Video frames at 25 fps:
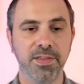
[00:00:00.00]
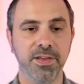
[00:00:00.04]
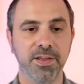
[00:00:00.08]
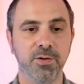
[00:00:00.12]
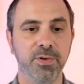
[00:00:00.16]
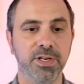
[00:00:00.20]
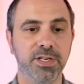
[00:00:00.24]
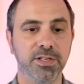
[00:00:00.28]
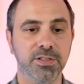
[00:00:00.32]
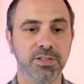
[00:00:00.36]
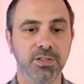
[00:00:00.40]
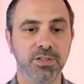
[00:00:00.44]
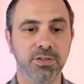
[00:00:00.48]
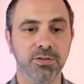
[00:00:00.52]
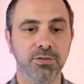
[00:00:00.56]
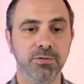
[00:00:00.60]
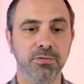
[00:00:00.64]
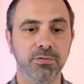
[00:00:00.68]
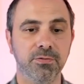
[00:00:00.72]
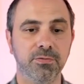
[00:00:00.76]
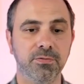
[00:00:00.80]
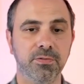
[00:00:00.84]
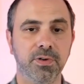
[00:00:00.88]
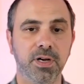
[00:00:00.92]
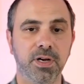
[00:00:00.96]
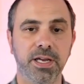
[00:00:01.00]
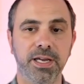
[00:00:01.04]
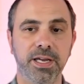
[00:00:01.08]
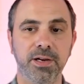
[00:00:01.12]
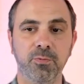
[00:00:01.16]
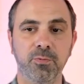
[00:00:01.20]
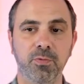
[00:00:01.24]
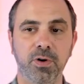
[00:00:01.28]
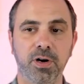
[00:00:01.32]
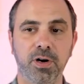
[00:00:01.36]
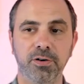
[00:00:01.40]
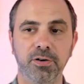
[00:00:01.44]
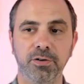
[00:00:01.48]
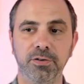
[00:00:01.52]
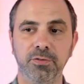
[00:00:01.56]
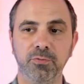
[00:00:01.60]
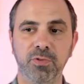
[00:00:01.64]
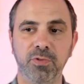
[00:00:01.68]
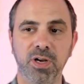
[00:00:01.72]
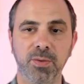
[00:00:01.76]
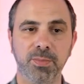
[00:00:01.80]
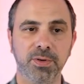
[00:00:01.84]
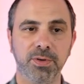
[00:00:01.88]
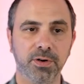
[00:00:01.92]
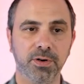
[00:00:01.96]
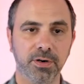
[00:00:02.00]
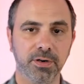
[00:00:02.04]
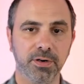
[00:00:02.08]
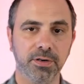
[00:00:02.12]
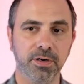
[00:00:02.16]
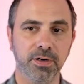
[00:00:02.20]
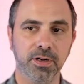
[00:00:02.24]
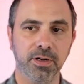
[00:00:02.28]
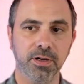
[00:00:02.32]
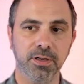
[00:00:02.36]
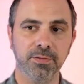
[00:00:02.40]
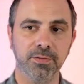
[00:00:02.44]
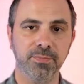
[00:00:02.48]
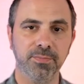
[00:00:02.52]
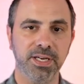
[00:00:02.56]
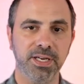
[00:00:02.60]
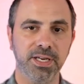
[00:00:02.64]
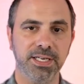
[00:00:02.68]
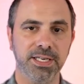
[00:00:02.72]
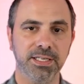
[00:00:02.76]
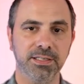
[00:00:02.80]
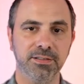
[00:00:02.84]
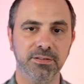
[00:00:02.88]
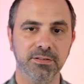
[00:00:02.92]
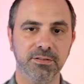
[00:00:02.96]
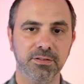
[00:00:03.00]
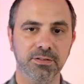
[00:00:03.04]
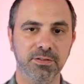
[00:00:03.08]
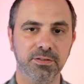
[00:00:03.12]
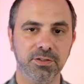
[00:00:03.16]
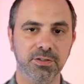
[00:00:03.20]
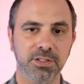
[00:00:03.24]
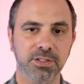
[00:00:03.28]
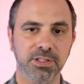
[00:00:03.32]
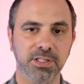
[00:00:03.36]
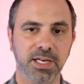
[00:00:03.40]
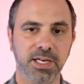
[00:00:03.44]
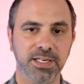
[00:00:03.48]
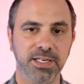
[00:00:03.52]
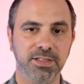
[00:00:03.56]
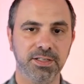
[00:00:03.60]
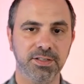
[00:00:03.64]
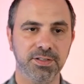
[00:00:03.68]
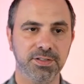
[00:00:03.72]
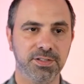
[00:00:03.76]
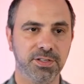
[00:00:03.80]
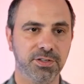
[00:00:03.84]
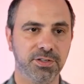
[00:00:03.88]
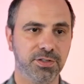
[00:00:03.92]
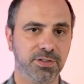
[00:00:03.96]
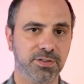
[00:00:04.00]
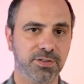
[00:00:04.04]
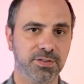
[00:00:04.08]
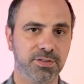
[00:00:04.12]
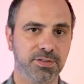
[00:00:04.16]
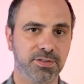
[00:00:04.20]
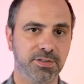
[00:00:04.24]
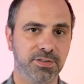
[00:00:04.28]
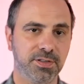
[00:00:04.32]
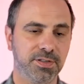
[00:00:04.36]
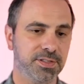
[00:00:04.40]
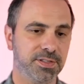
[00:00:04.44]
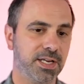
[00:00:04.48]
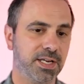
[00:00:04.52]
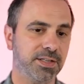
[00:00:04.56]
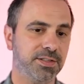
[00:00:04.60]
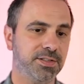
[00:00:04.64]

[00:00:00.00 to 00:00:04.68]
we could do our own webinar on making good lighting decisions. Cause I